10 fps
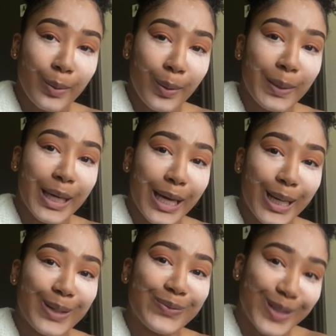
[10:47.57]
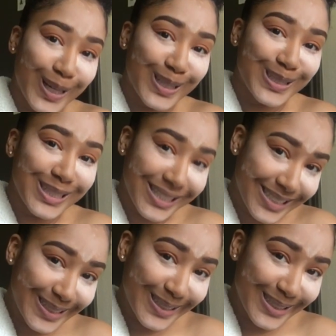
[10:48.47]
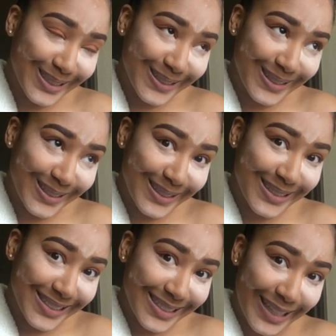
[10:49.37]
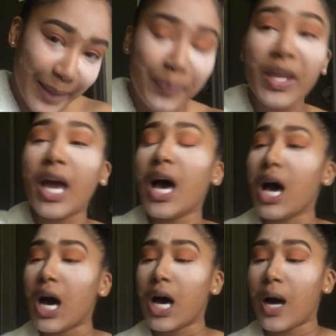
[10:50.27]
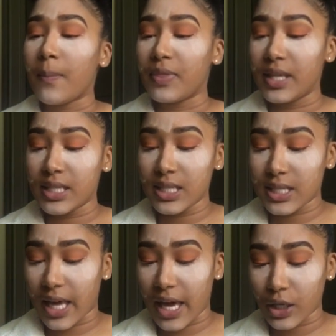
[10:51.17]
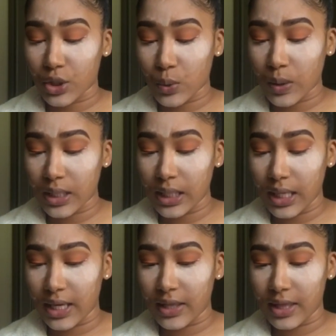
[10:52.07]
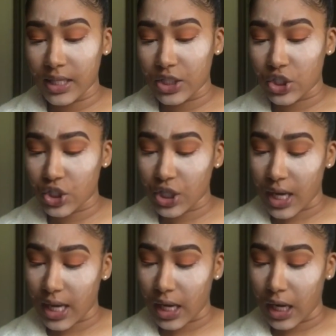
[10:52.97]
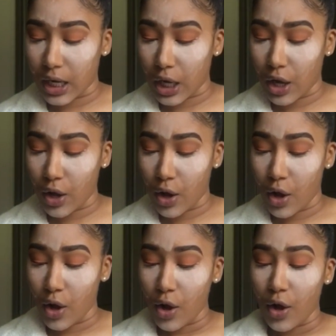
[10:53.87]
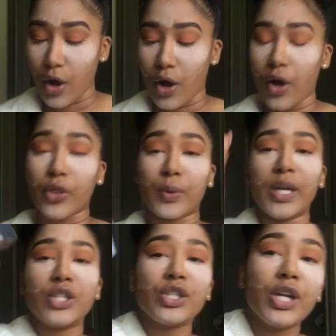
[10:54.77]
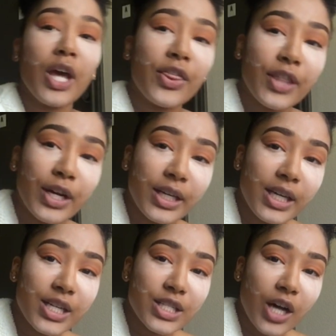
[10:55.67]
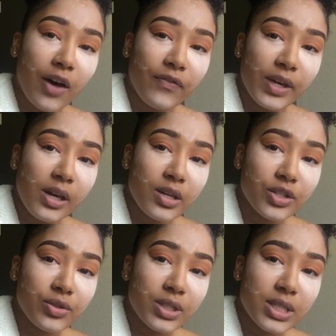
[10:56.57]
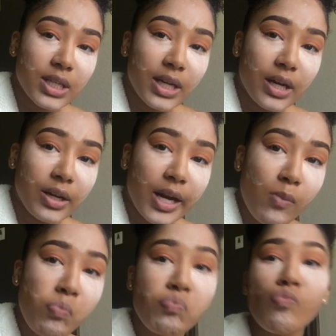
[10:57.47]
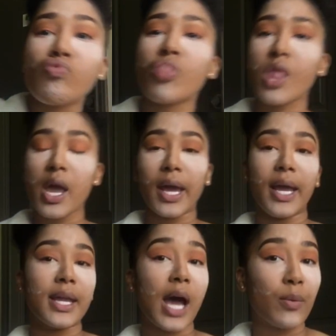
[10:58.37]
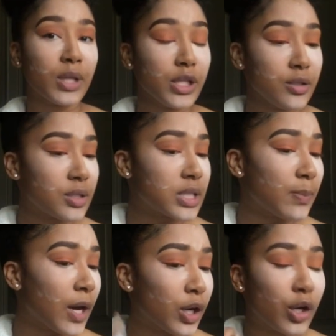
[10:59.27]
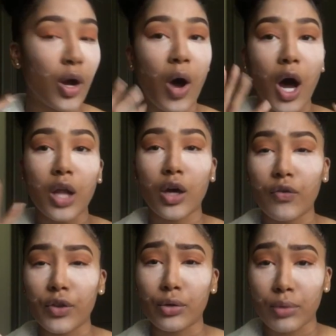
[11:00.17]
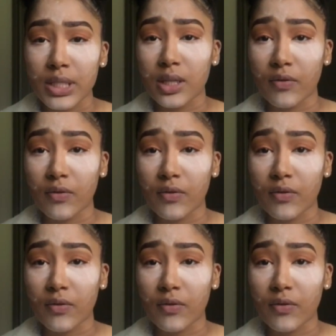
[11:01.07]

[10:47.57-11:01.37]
with what we got for now, cause yeah. This is actually in the shade 330 Toffee, as you can see down there, and I really use this powder to go all over the rest